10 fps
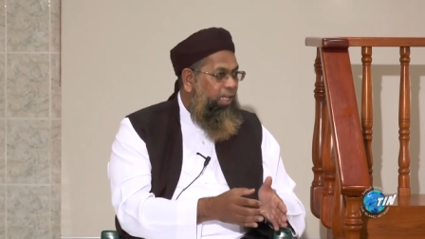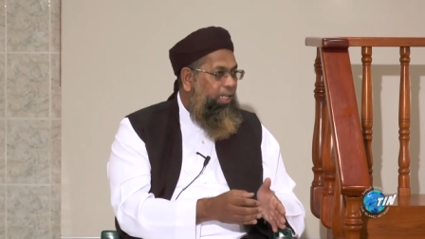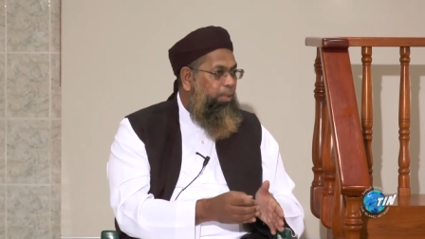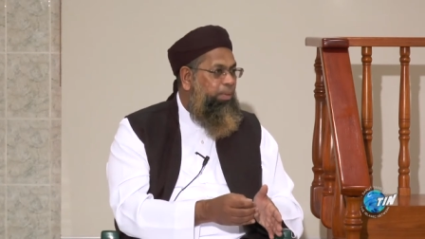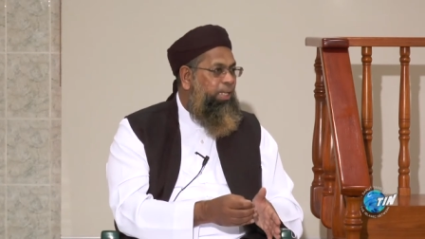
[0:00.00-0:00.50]

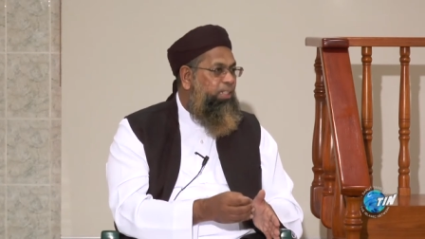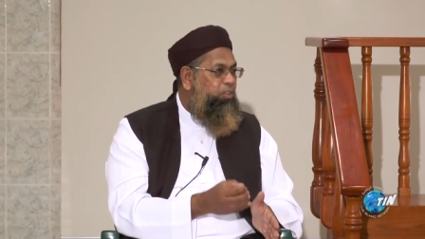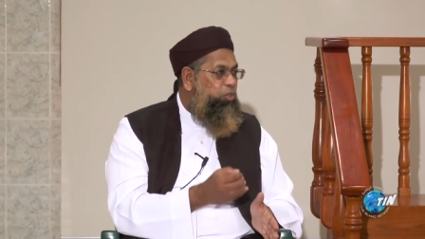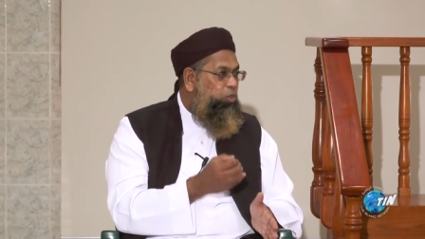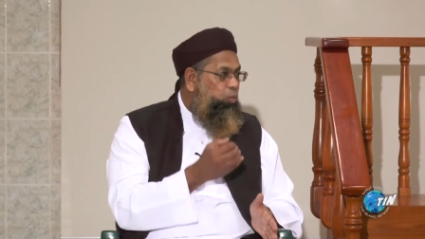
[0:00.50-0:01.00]
he
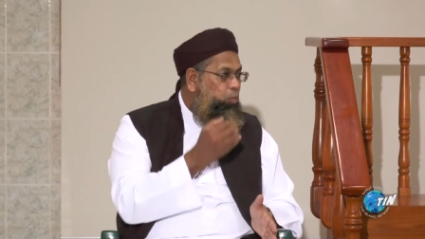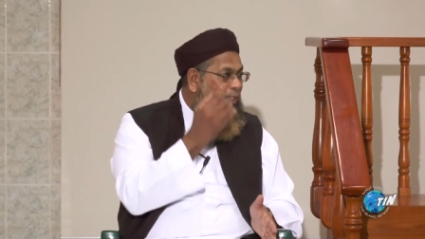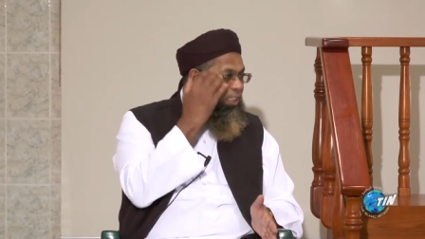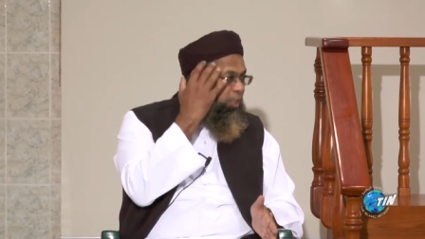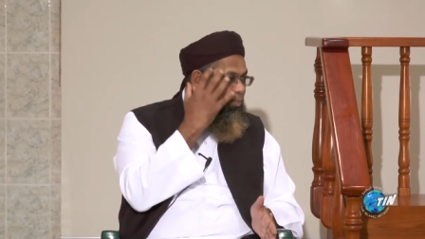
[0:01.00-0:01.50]
begins to
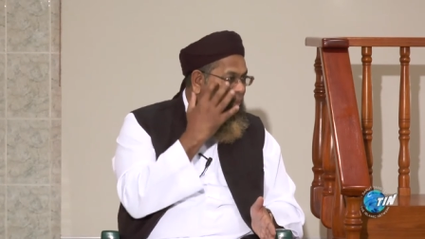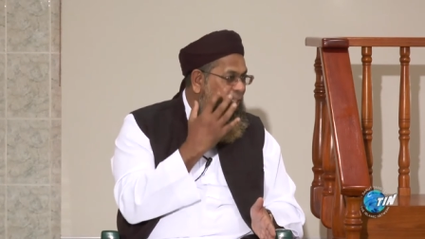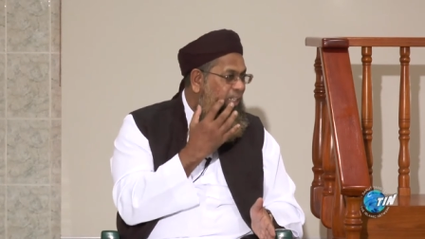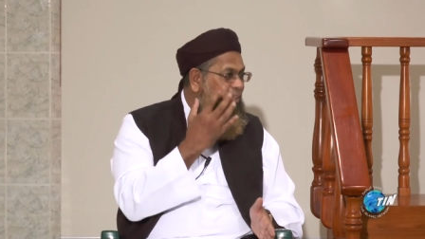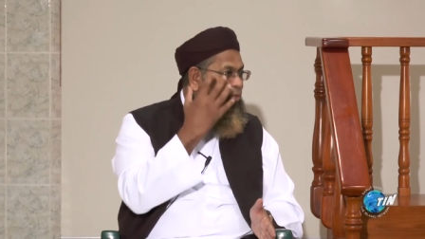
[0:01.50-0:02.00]
whisper
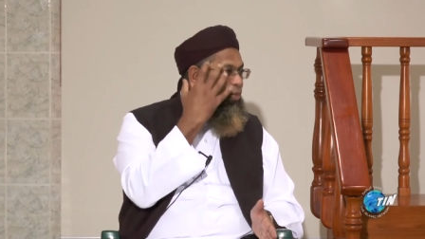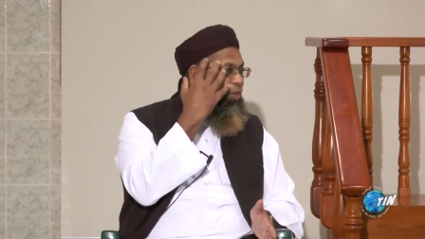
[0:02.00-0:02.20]
into